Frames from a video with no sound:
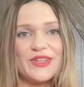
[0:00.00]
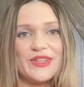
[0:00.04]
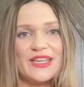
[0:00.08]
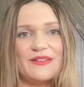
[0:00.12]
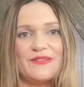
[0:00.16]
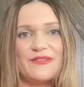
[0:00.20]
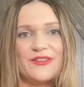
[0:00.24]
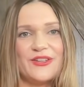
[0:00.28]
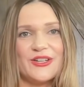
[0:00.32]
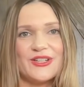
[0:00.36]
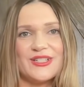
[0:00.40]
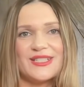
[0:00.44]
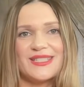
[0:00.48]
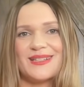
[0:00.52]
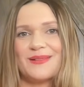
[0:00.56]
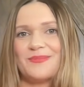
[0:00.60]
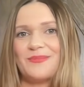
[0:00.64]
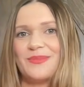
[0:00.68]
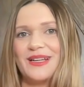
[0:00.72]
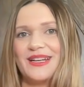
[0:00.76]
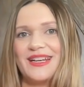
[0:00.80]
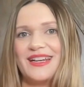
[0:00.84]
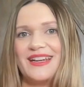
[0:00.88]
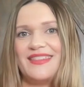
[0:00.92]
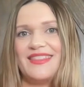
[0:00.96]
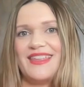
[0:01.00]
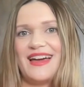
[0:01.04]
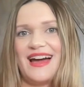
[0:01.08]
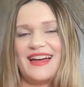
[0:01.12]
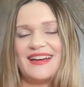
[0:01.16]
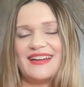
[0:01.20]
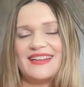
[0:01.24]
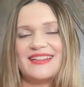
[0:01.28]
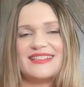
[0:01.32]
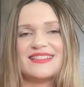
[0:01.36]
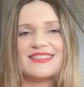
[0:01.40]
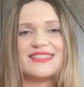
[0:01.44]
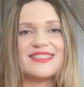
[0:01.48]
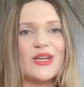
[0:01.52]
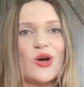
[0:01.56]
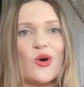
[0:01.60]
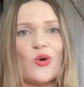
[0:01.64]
if you're somebody that is